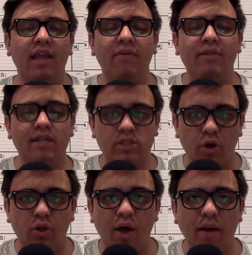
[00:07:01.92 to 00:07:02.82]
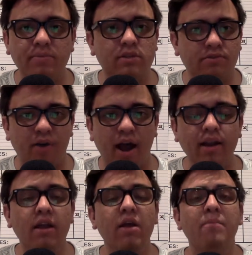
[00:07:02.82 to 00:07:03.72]
released solo albums is fine,
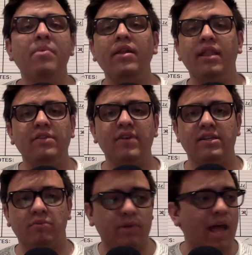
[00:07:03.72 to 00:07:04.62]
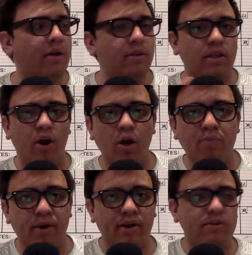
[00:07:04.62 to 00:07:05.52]
but let's face it, without the
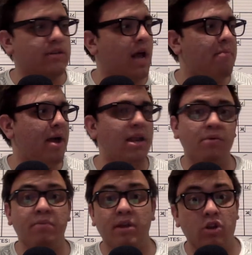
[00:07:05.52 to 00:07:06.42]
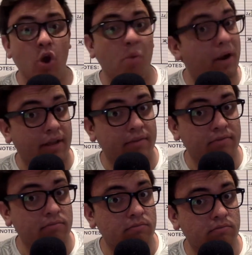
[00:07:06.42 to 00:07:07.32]
Heartbreakers, Tom Petty would be nobody.
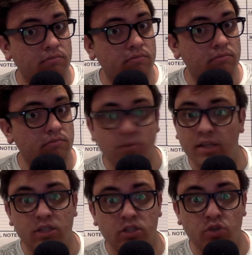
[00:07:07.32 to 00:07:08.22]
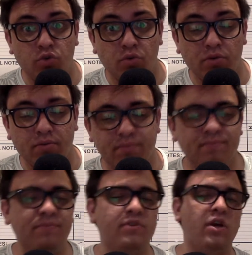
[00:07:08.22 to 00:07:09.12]
That's just the truth.
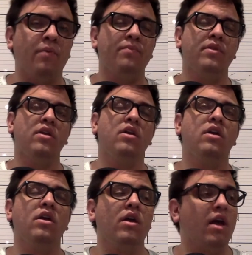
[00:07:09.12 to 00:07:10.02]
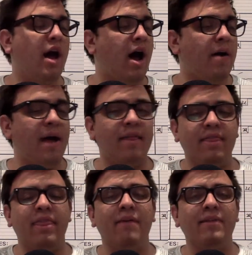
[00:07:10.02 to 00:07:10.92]
So, uh, and
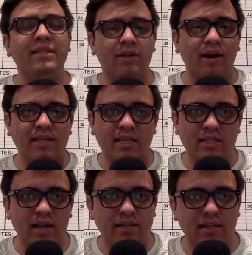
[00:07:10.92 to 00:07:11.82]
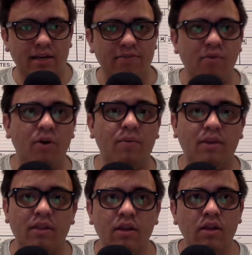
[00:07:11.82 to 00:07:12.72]
they released the greatest hits in 1994
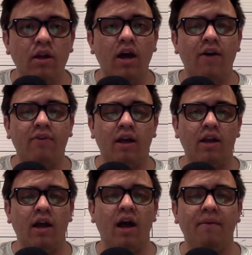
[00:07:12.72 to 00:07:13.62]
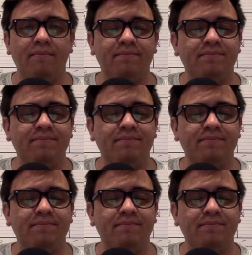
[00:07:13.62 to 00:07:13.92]
with uh, and um,